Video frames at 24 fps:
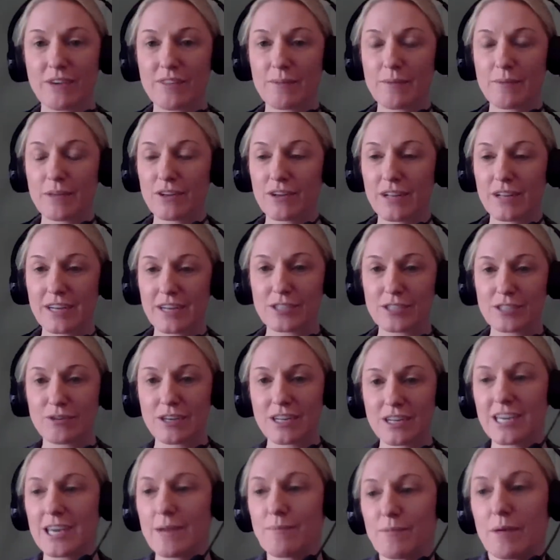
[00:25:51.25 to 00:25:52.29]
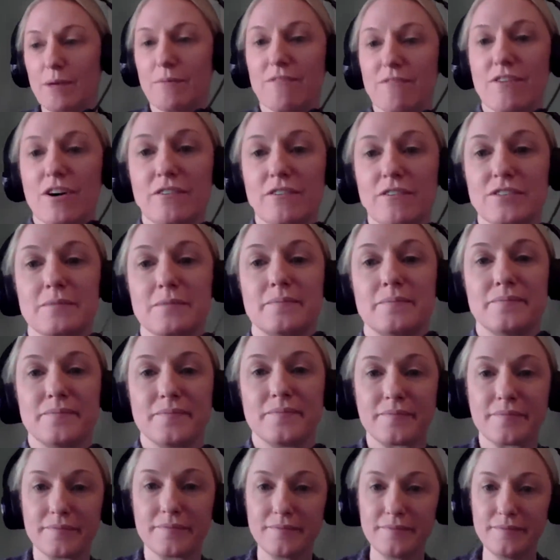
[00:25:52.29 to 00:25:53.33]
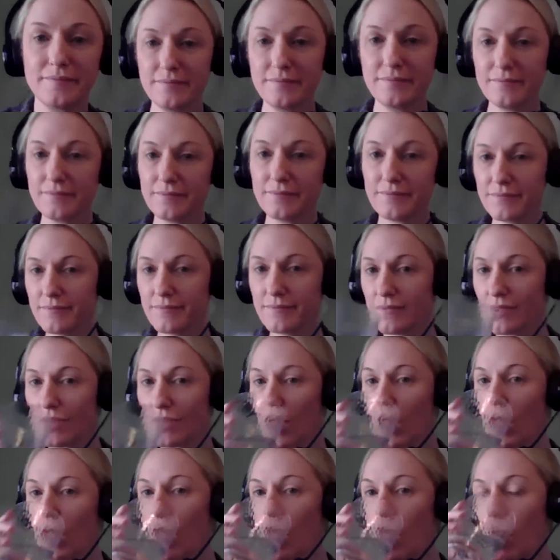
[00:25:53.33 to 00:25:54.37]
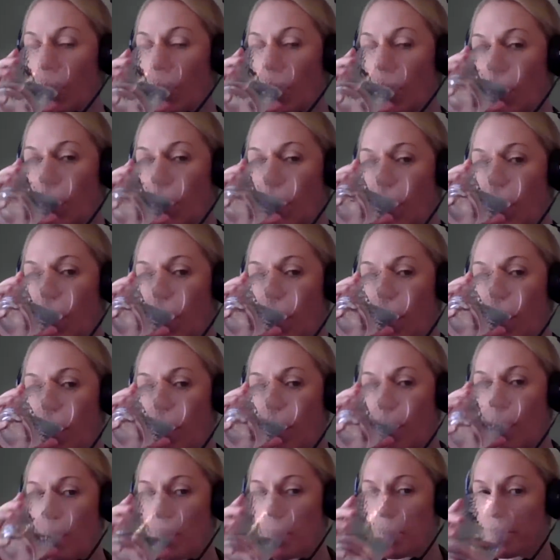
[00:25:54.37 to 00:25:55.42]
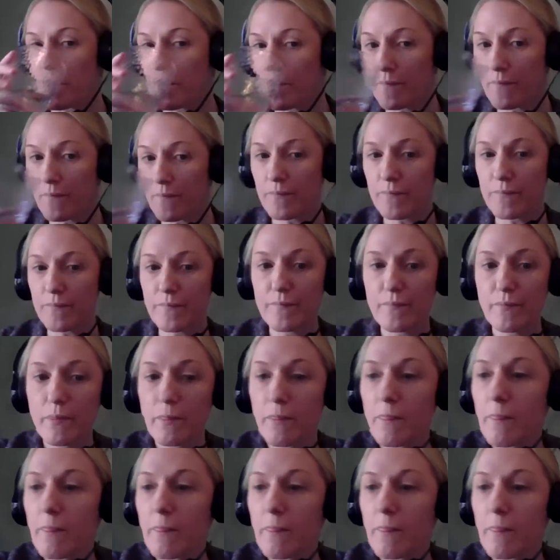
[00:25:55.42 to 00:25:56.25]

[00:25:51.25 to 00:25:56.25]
them a little extra to keep them involved. Let's take on another issue, which is people start as an